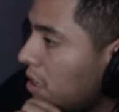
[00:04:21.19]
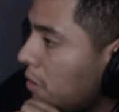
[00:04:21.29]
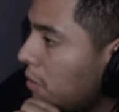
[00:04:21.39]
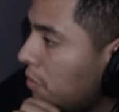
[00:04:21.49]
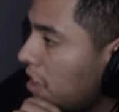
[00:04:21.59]

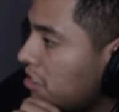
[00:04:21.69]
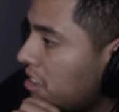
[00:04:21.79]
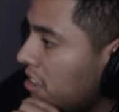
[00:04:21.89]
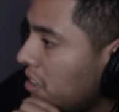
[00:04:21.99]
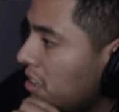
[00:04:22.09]
Let me flash
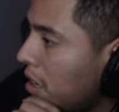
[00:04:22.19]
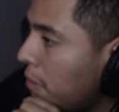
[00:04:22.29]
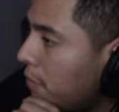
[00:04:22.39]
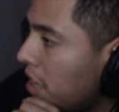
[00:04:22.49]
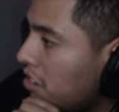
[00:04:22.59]
it. Let
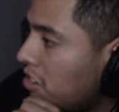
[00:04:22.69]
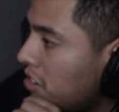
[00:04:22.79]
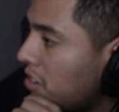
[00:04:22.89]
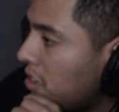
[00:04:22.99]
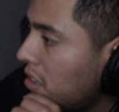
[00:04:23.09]
me flash her.